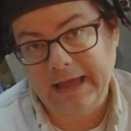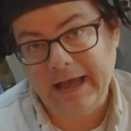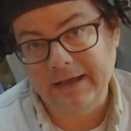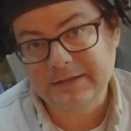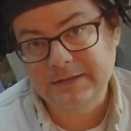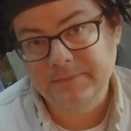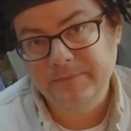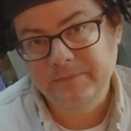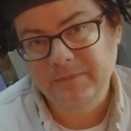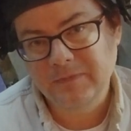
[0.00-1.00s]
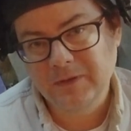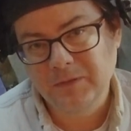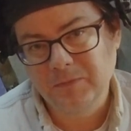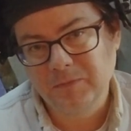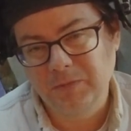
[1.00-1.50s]
Gas.
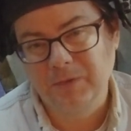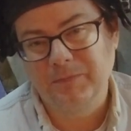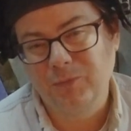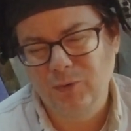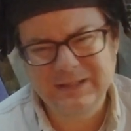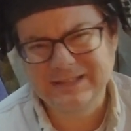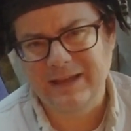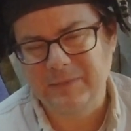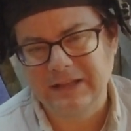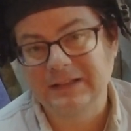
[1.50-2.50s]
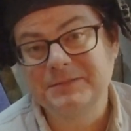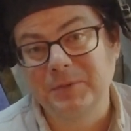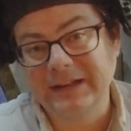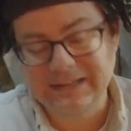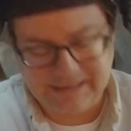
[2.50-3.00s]
What's that mean? Let's
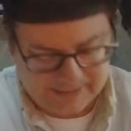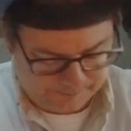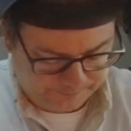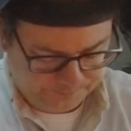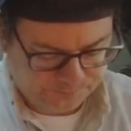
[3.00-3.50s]
break it down.